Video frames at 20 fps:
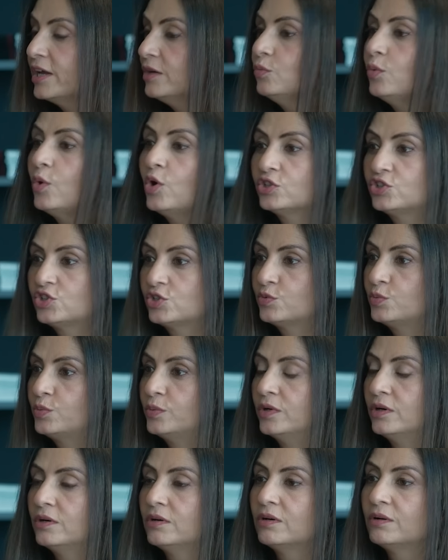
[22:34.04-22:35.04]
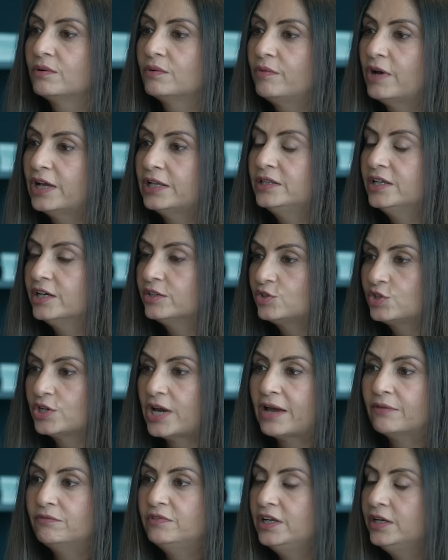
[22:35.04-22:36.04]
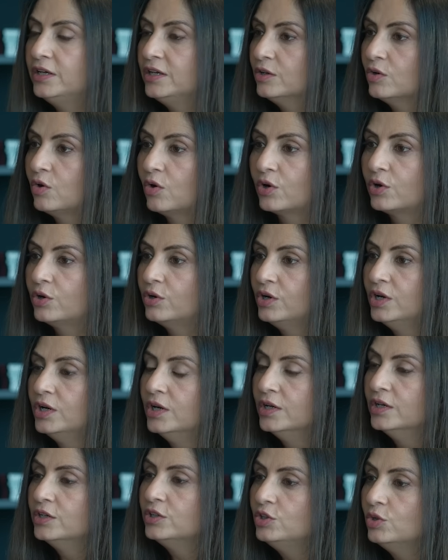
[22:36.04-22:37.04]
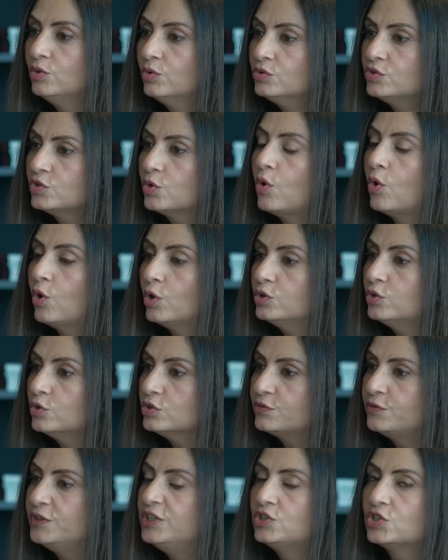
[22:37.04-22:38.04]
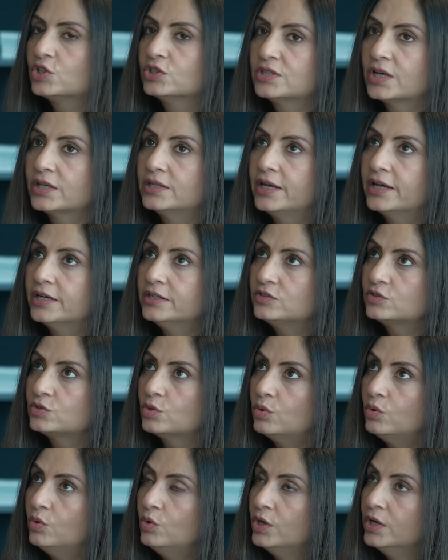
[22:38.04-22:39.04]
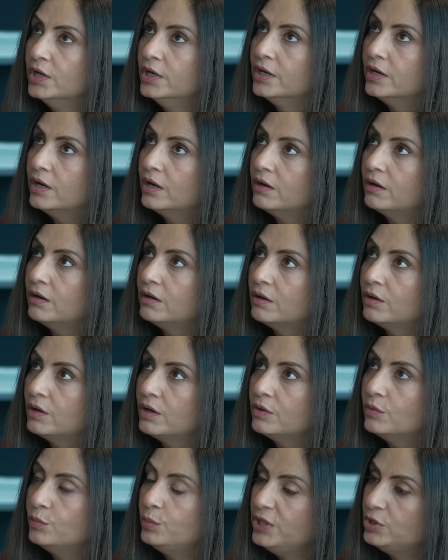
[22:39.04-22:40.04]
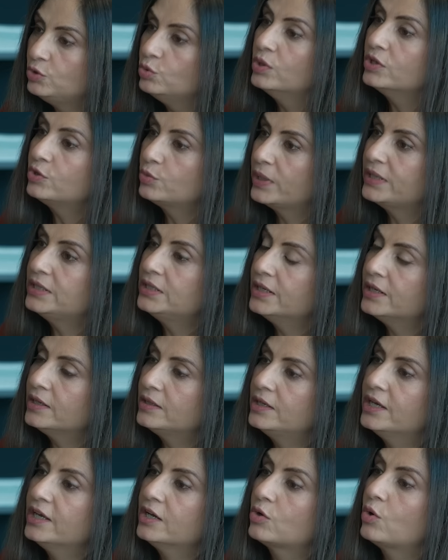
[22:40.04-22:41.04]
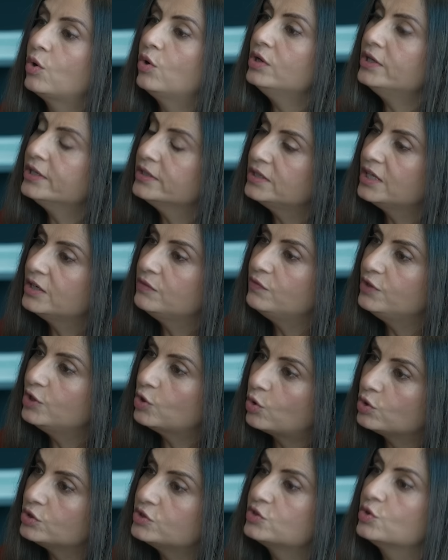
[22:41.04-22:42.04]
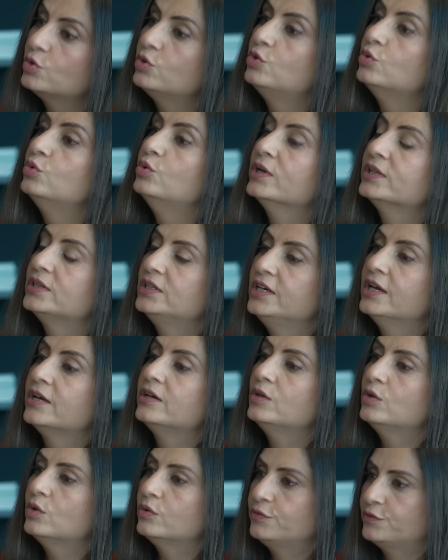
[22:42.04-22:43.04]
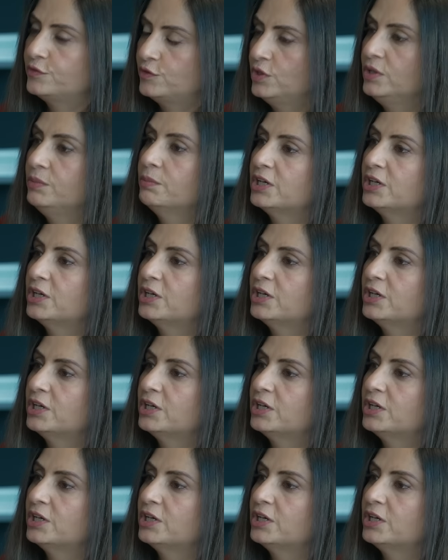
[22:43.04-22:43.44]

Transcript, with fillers: and watch uh, while they're traveling or, you know, so all those features are there. So uh, we do a 28 day call and then we also do at the end of three